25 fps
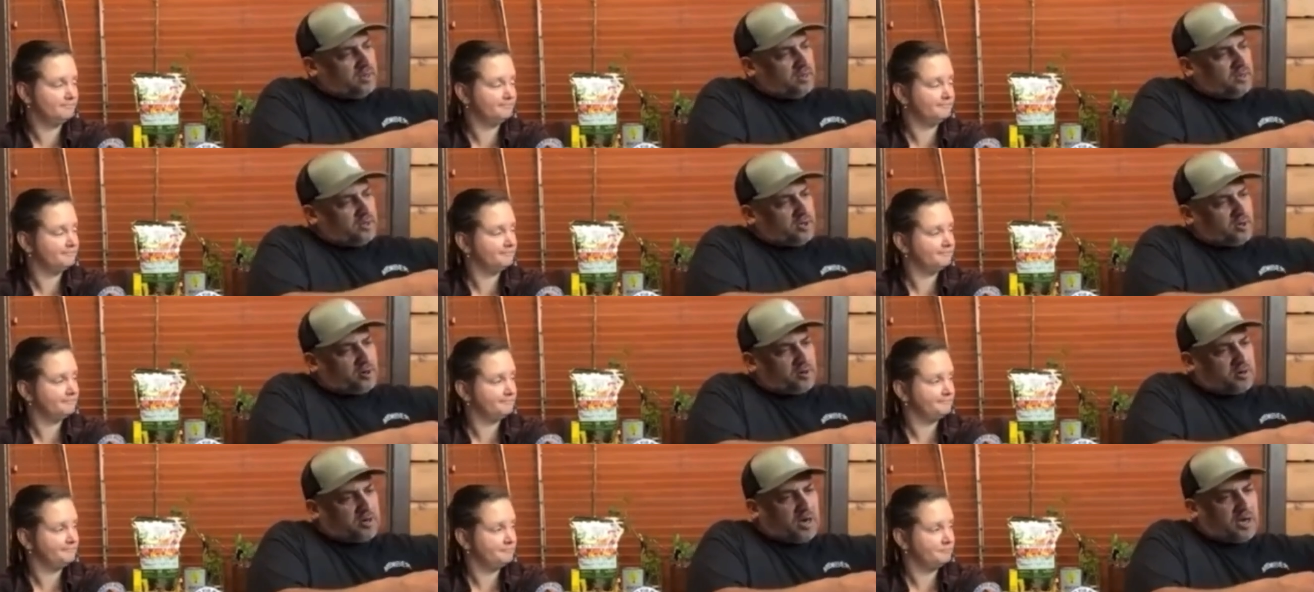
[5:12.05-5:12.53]

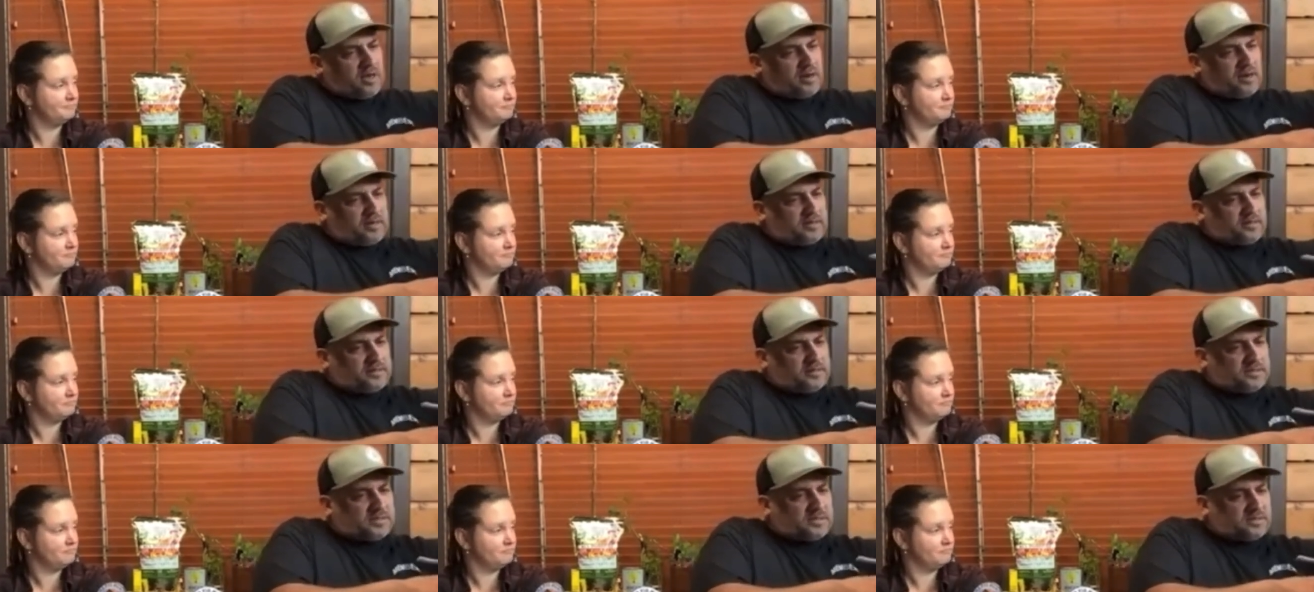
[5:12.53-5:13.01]
Speaker 1: your
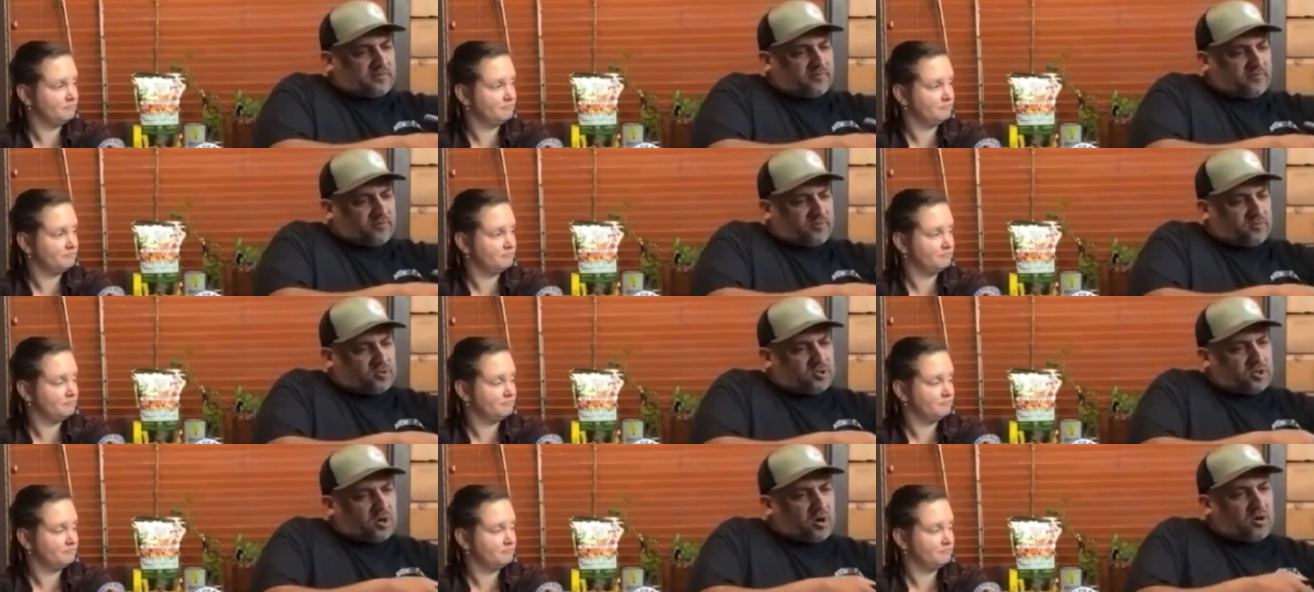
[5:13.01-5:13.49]
cuttings
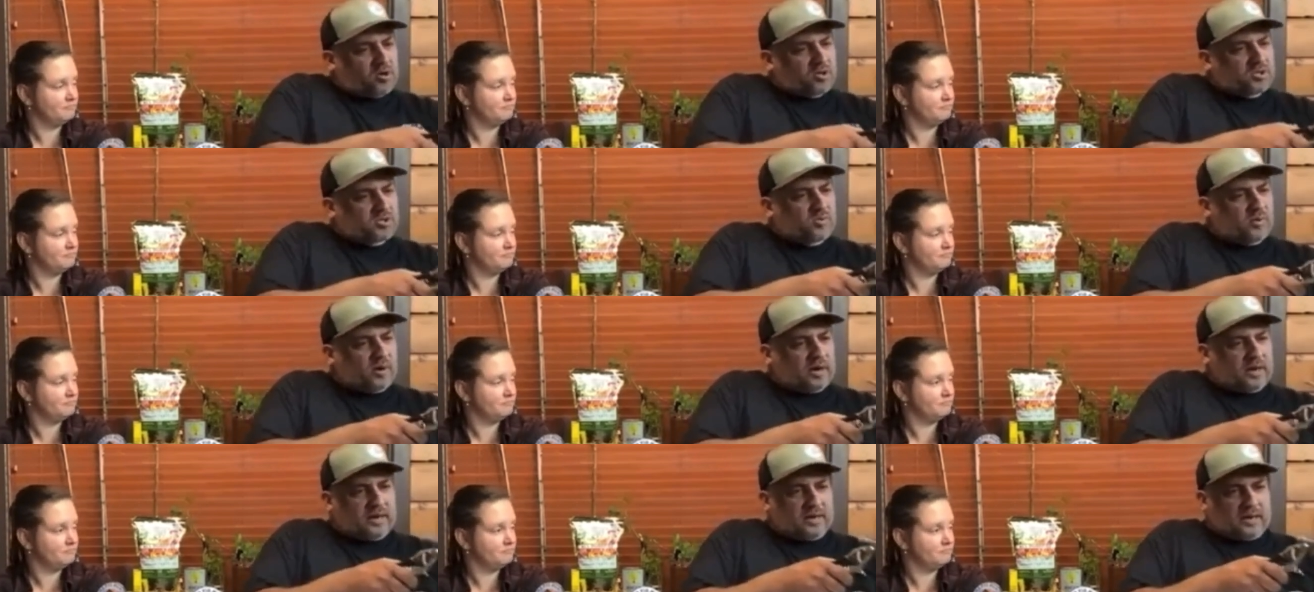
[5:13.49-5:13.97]
from Charles
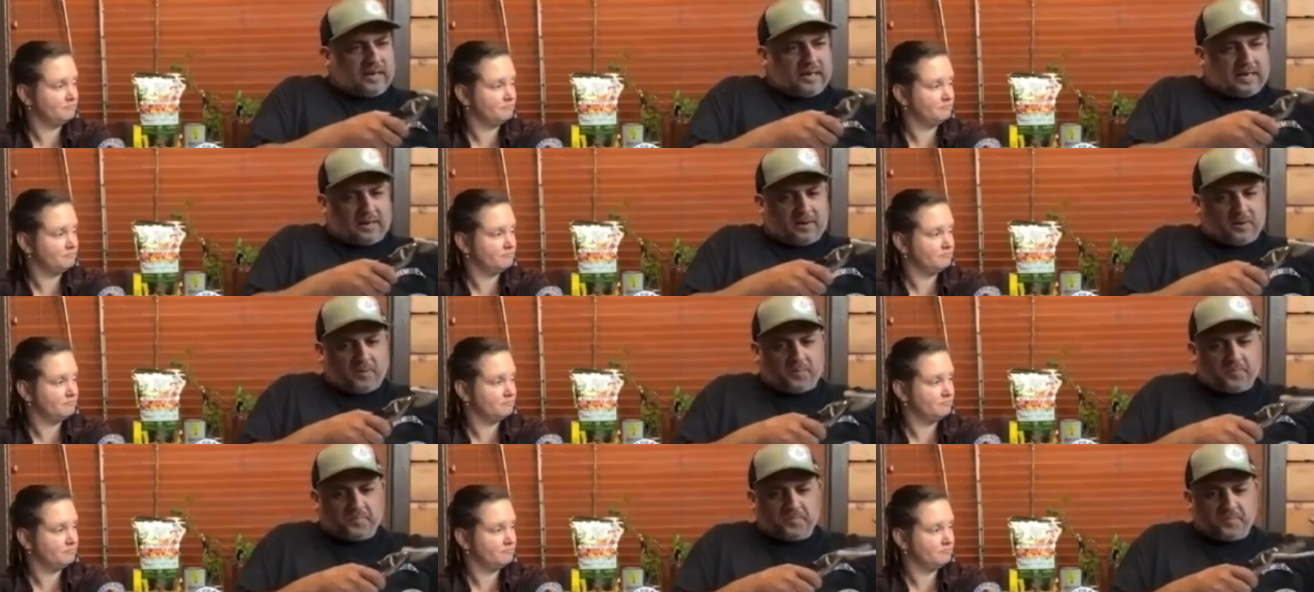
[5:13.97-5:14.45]
right
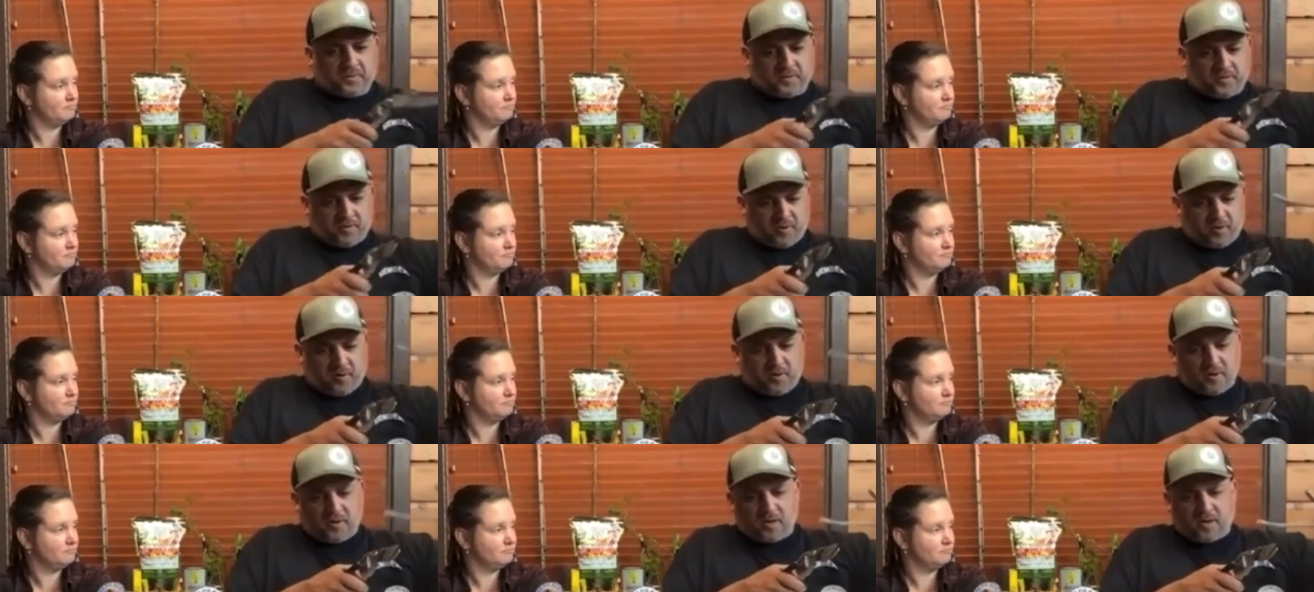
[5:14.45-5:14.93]
now,
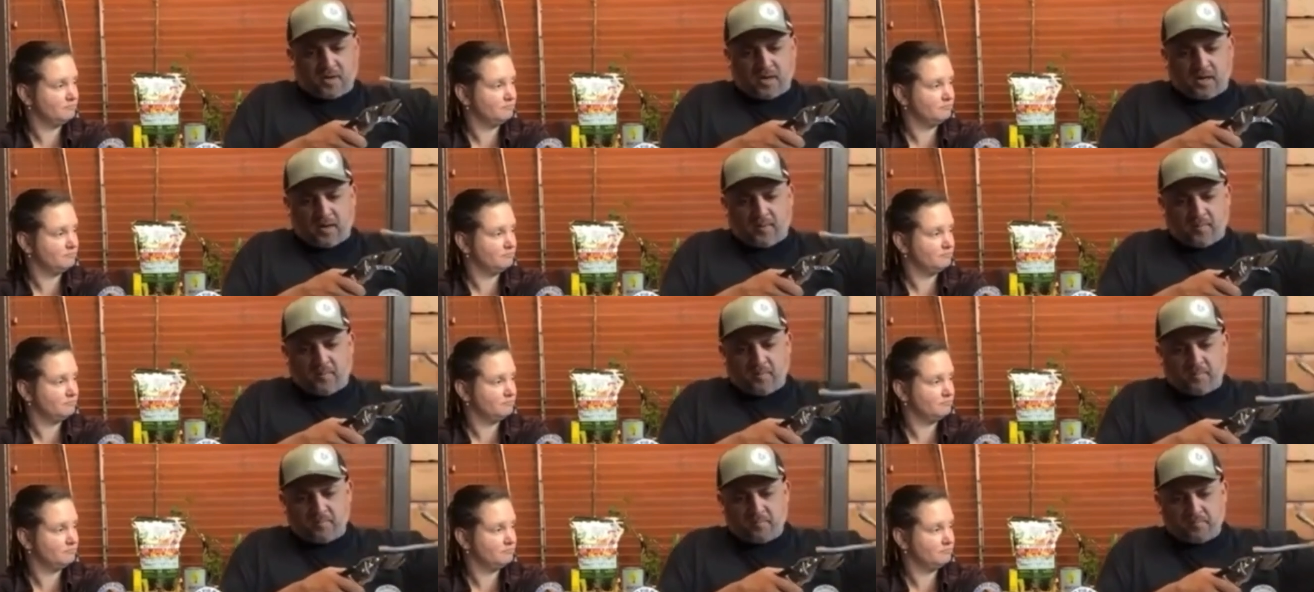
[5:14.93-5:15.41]
they're going to
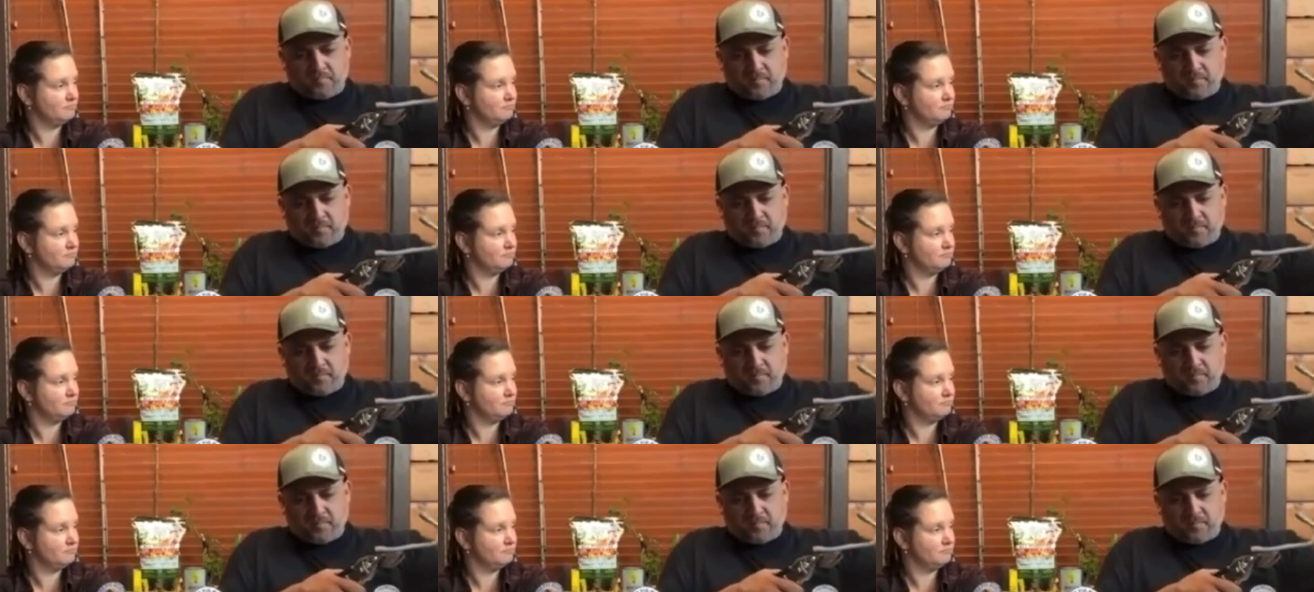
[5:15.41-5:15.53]
come